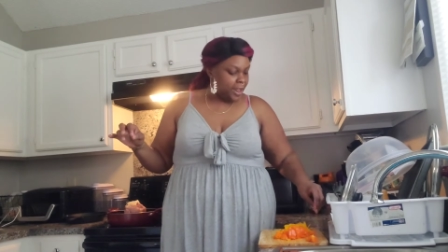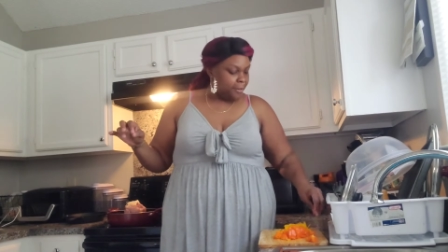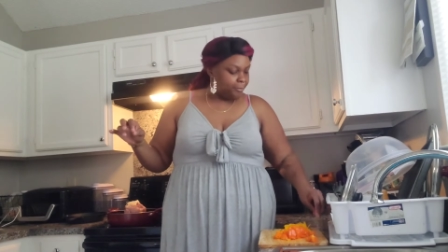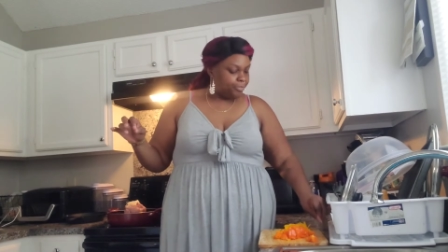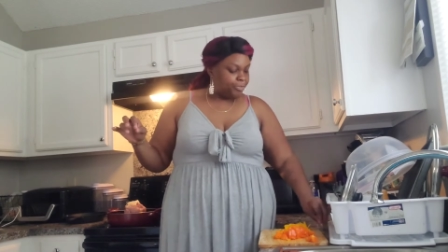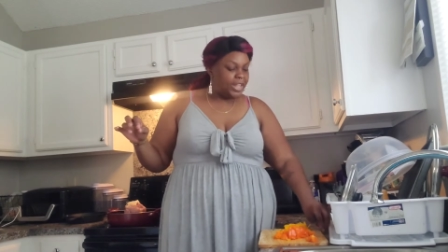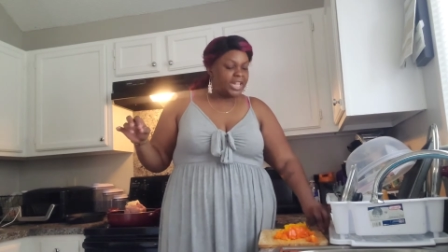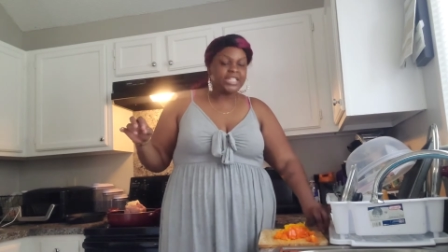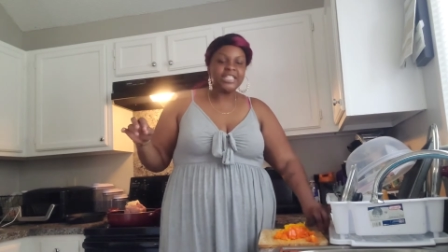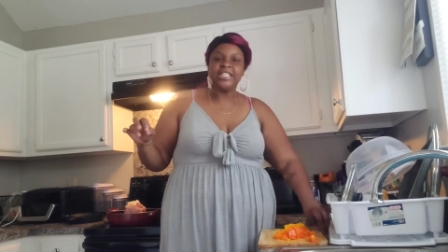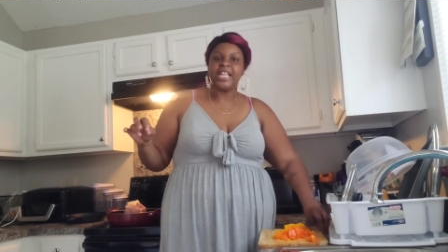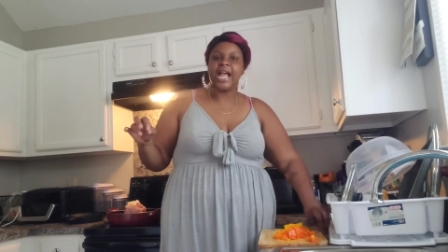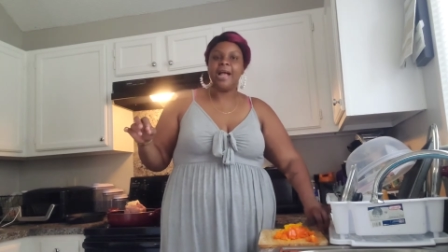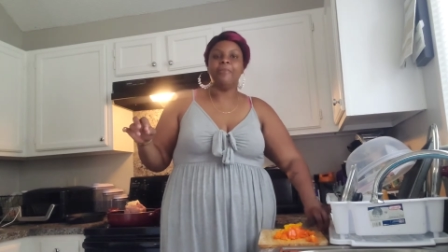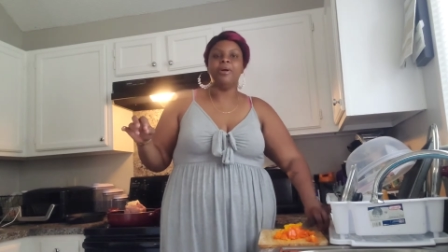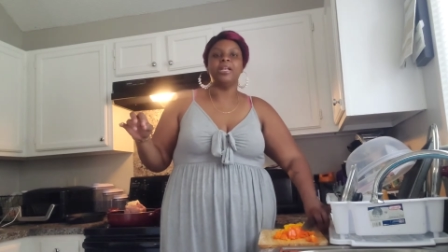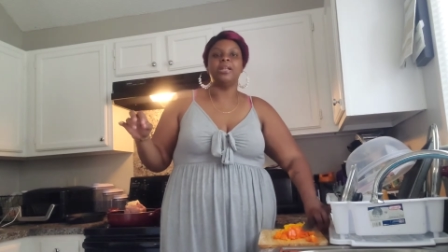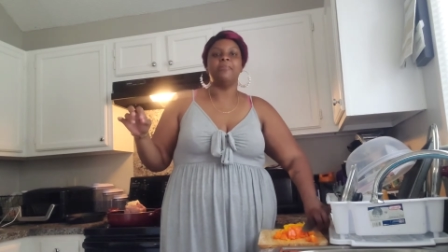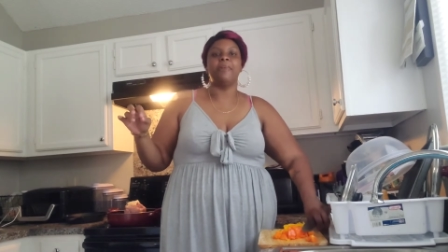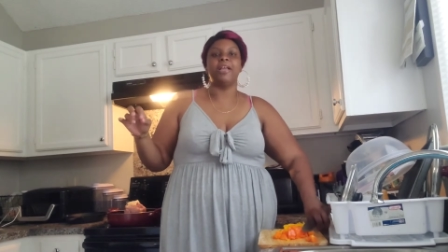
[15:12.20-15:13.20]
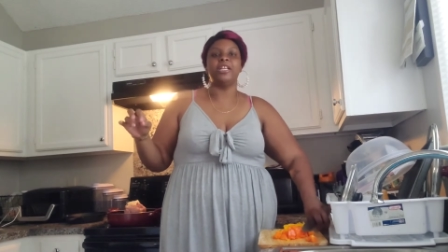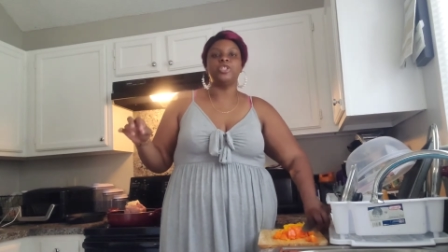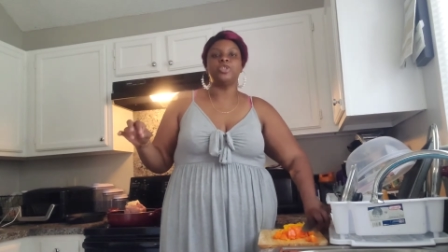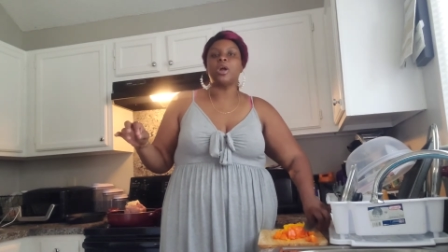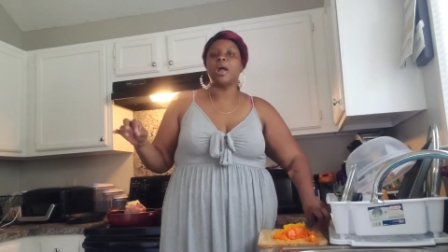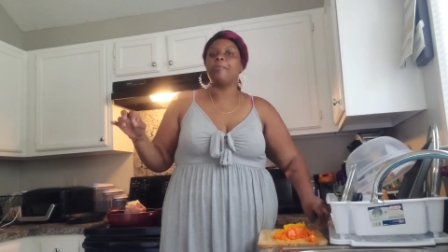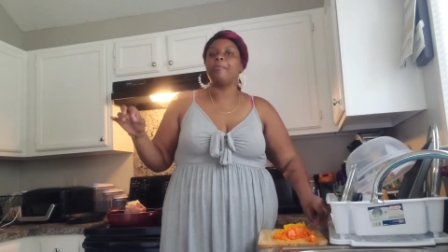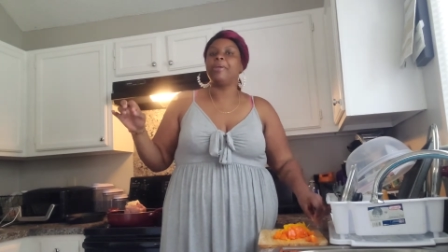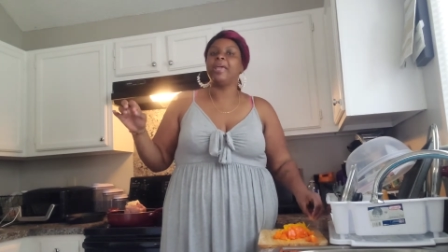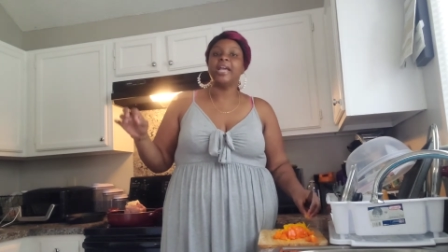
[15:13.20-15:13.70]
This day I'm going to make sure
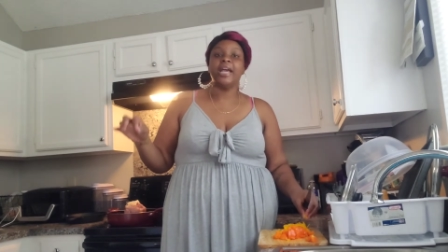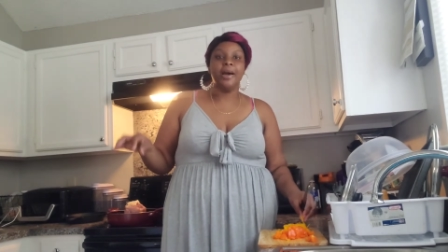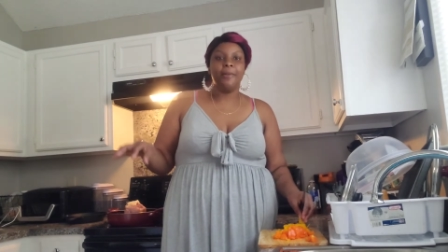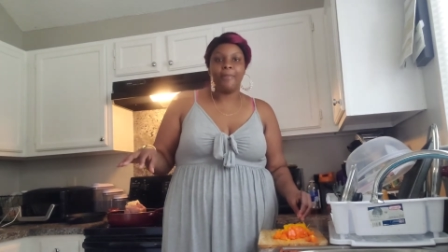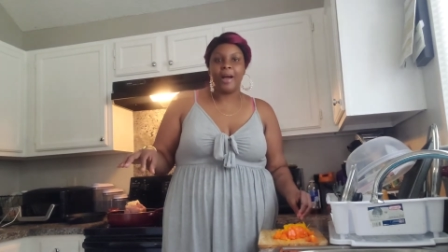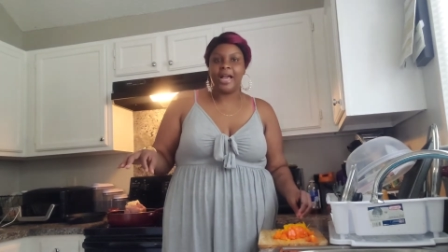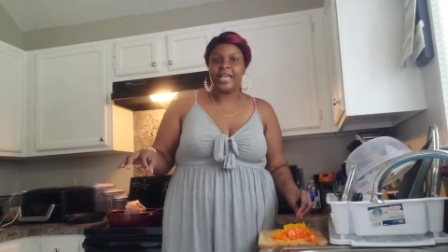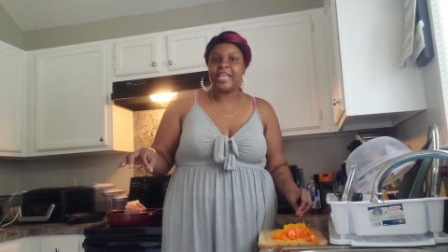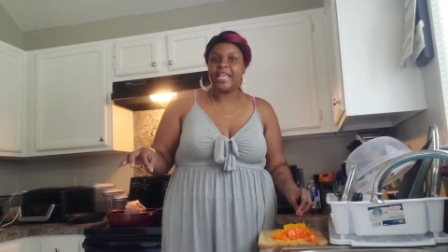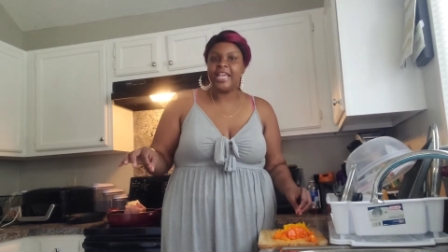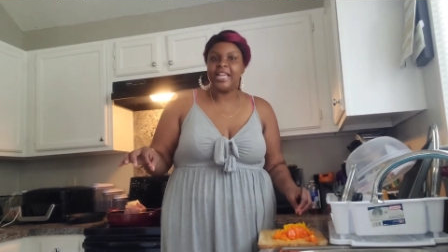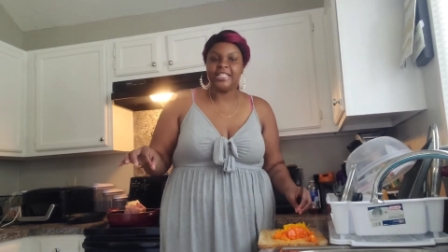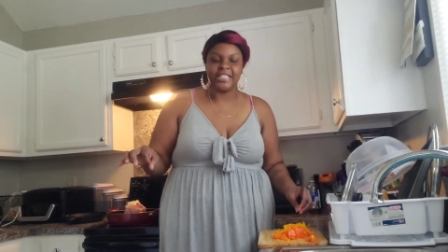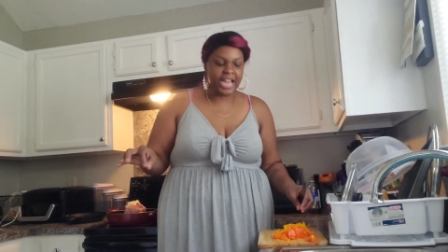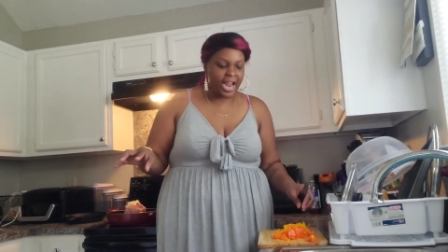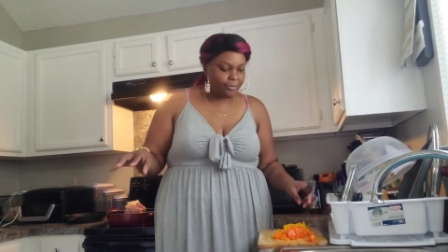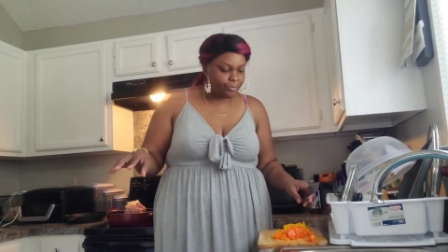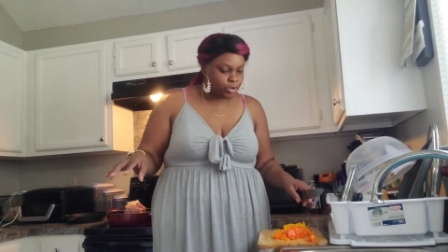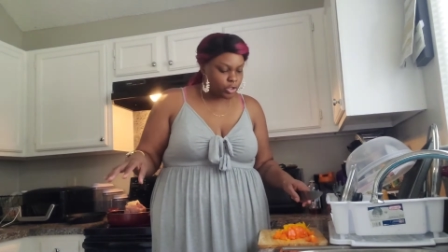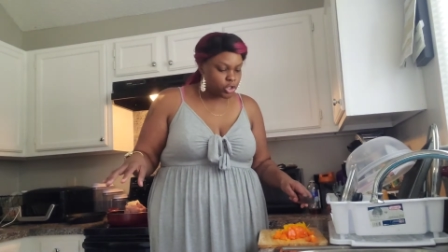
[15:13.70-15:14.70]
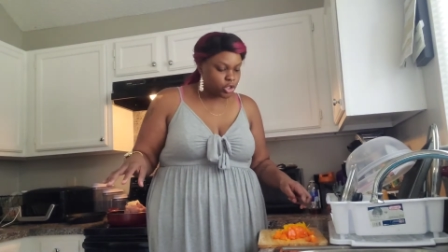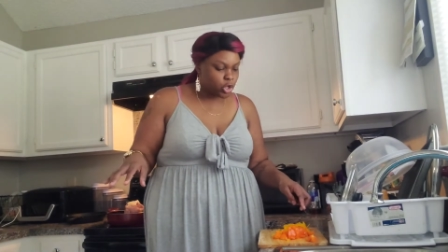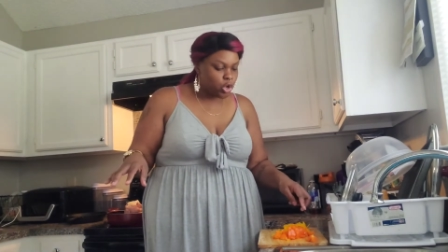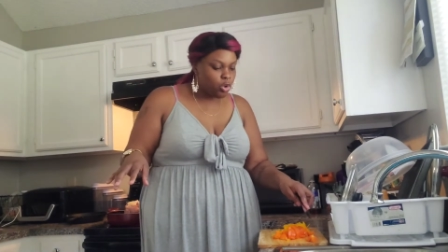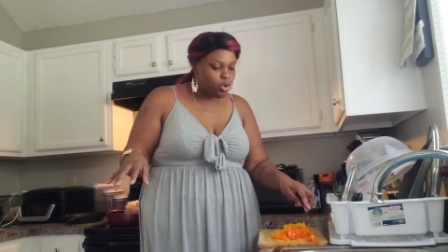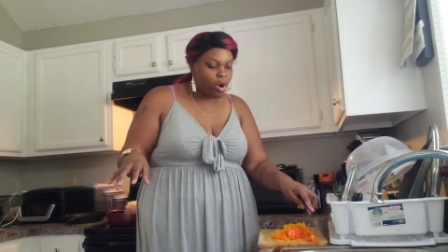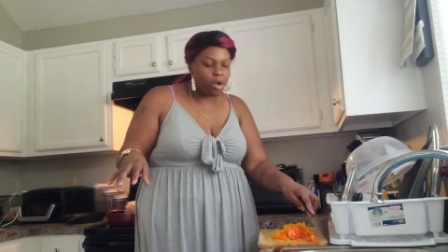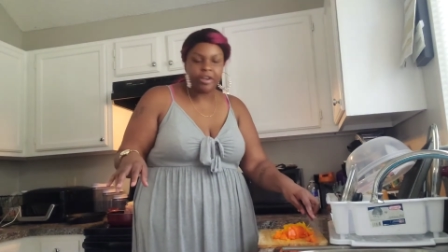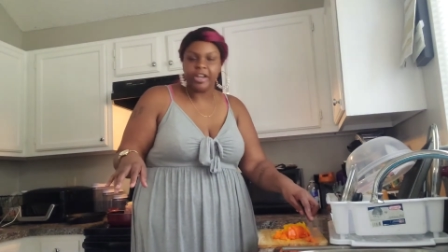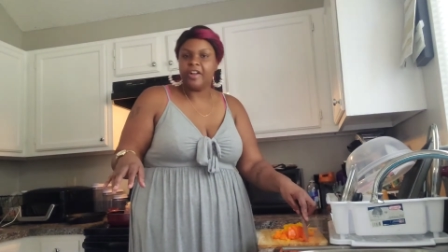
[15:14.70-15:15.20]
I pick up my kids after
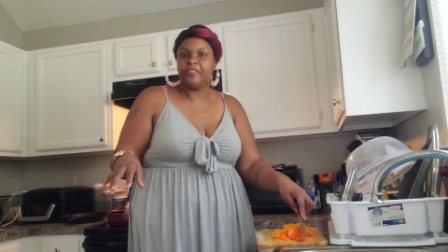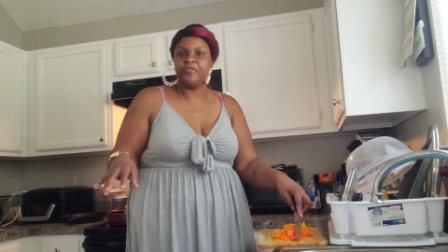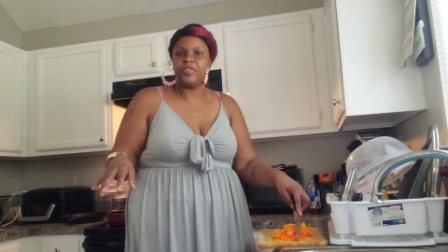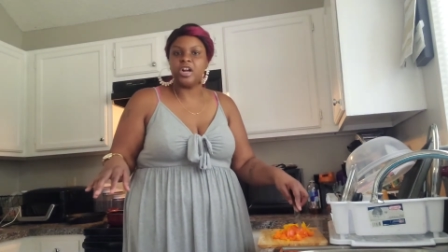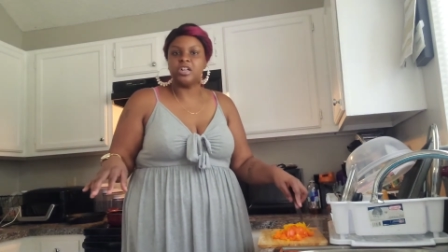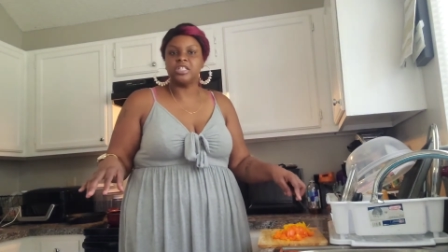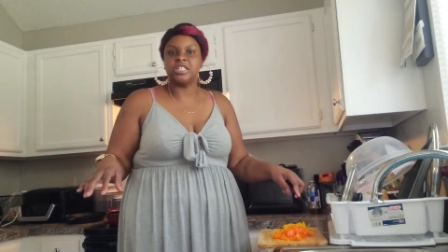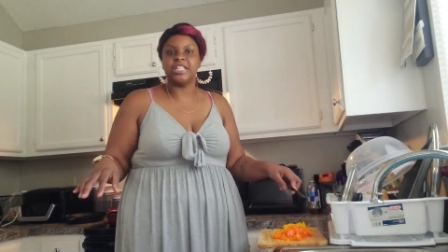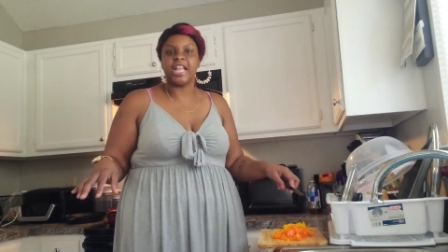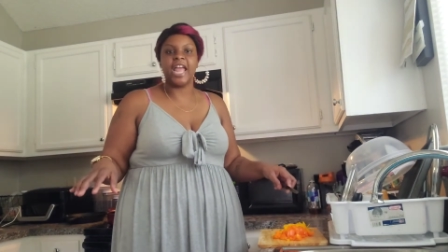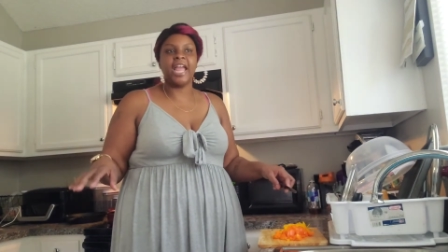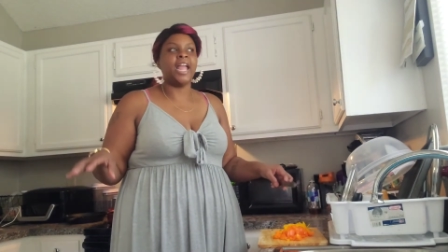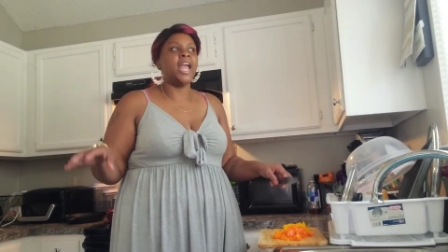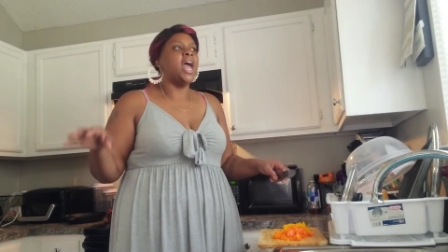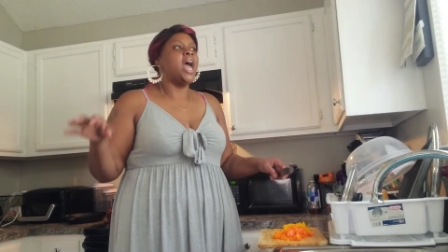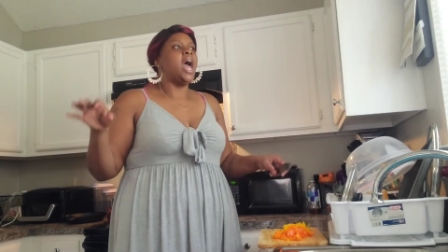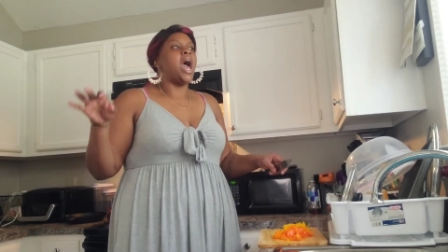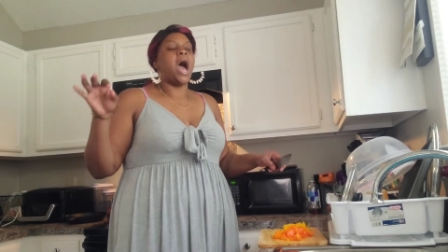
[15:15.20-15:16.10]
school on their first day.